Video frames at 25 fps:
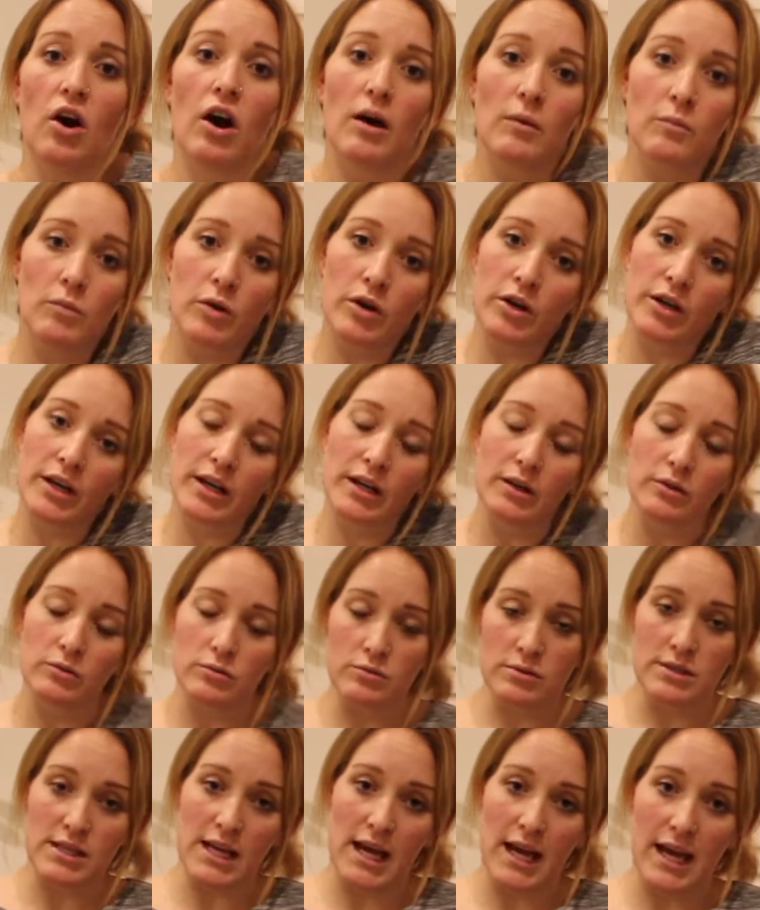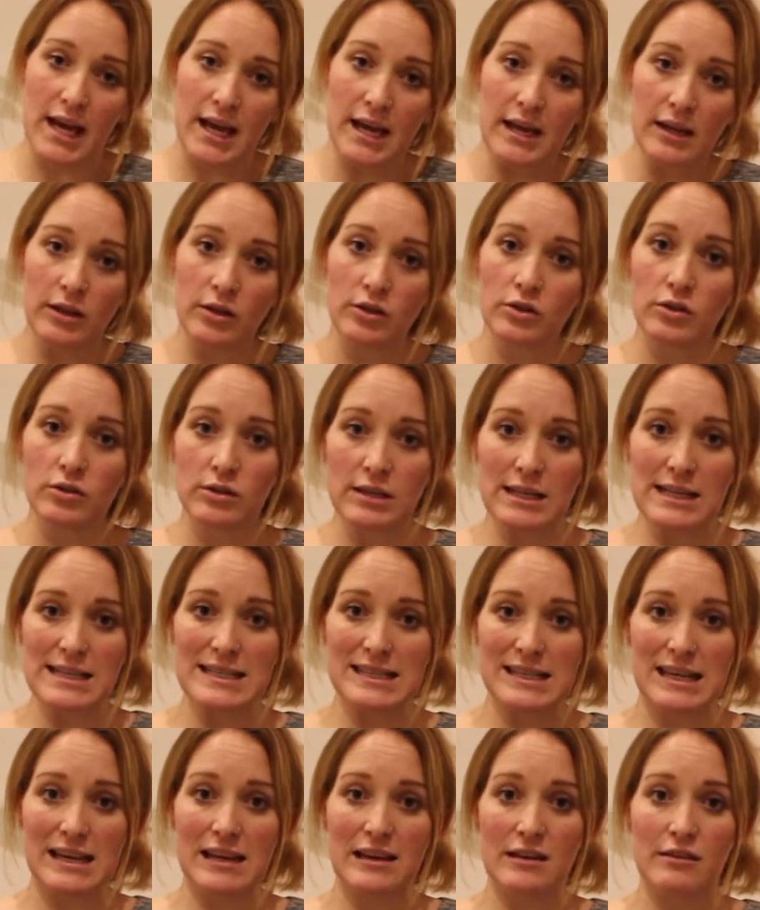I'm working all day New
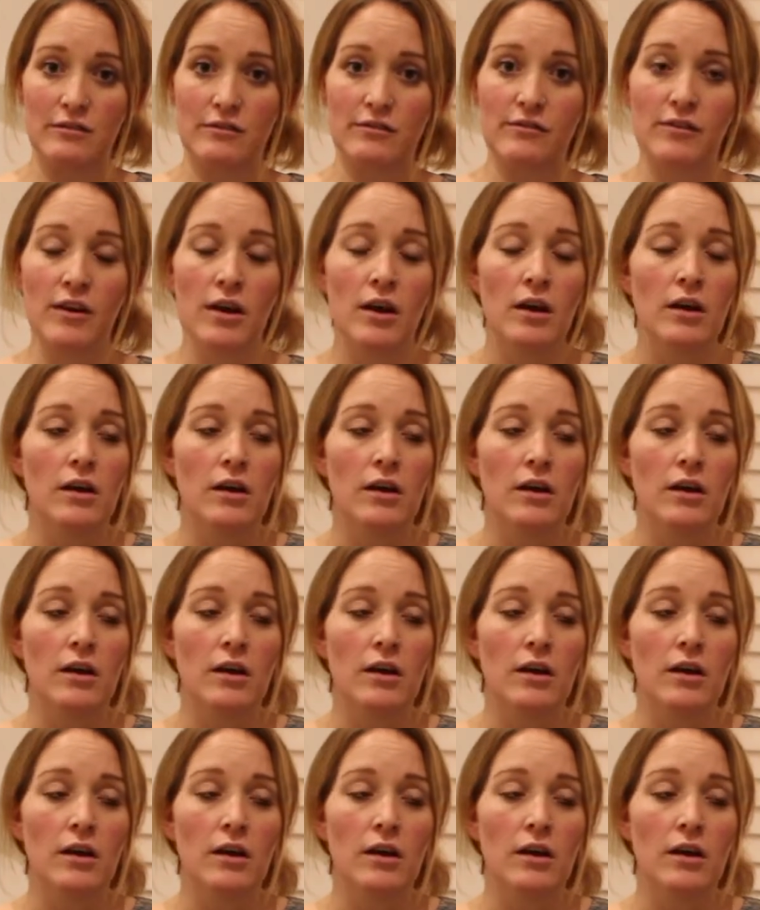Year's Eve.